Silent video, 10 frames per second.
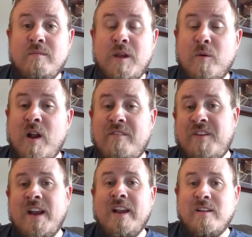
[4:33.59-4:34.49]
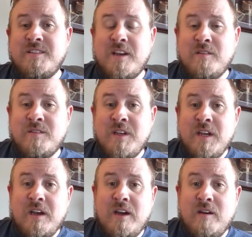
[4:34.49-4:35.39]
Maybe we're not finding ourselves
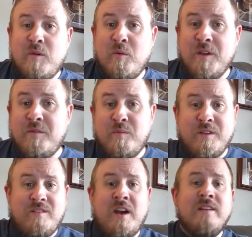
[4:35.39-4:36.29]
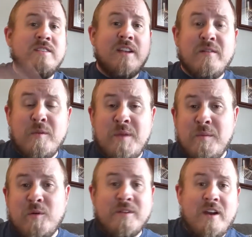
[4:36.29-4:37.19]
with tons of different
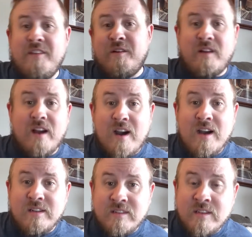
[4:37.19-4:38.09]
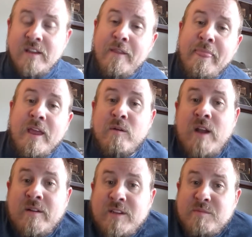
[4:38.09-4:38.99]
people with other gods
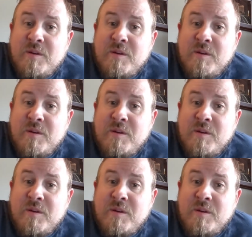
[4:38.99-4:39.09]
around us.